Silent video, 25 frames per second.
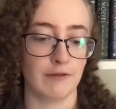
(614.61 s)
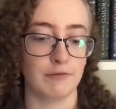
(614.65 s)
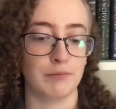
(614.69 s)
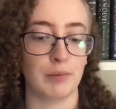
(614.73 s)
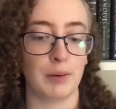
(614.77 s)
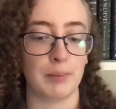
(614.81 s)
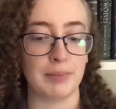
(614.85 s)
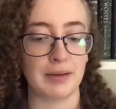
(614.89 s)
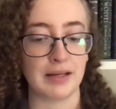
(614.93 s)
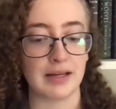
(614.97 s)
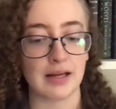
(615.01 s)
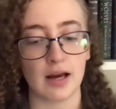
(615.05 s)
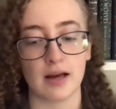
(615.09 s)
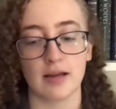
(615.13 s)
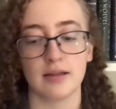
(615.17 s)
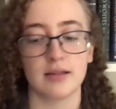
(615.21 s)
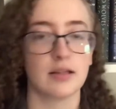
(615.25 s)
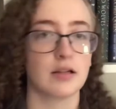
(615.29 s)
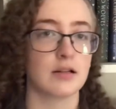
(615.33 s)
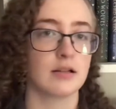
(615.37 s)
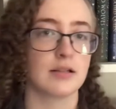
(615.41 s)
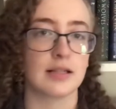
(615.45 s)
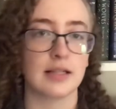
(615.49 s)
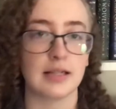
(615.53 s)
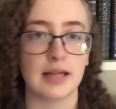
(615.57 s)
but because
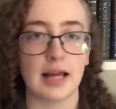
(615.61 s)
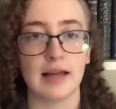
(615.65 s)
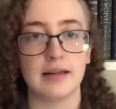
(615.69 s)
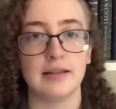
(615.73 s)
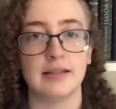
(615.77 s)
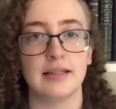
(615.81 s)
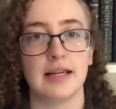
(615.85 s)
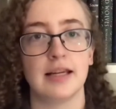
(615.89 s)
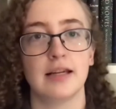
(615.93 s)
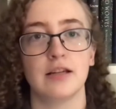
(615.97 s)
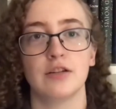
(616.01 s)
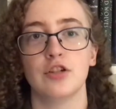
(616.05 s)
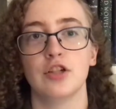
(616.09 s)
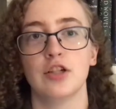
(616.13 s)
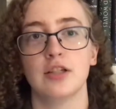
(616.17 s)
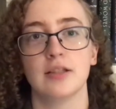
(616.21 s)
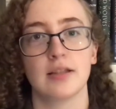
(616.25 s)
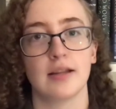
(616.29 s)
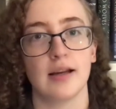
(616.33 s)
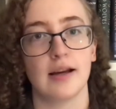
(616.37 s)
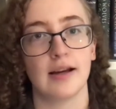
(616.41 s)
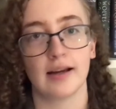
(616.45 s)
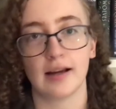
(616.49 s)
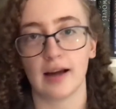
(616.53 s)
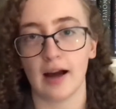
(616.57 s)
there's an end date, she's
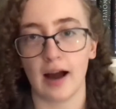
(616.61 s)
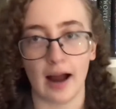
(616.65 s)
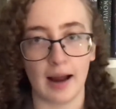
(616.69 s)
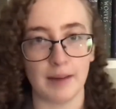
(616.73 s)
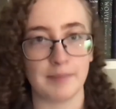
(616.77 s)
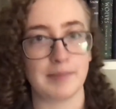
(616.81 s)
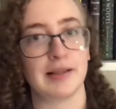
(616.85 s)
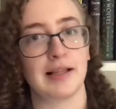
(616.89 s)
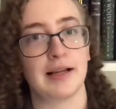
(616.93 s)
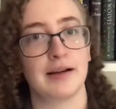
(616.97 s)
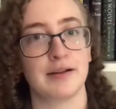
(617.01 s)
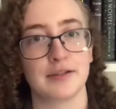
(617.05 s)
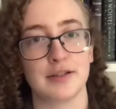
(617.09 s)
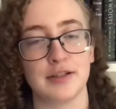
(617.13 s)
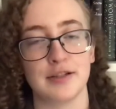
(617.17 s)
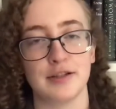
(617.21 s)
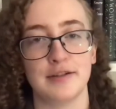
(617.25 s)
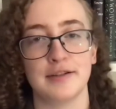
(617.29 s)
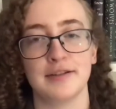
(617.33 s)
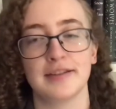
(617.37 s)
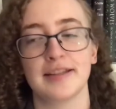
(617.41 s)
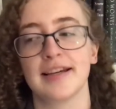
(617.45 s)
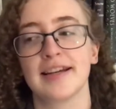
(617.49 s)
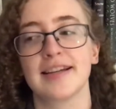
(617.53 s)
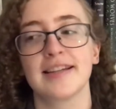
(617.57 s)
like, I'm allowed to
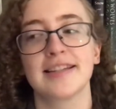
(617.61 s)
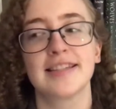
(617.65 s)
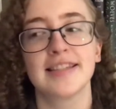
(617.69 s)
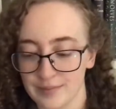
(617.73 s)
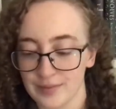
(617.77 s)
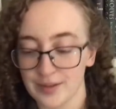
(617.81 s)
do this.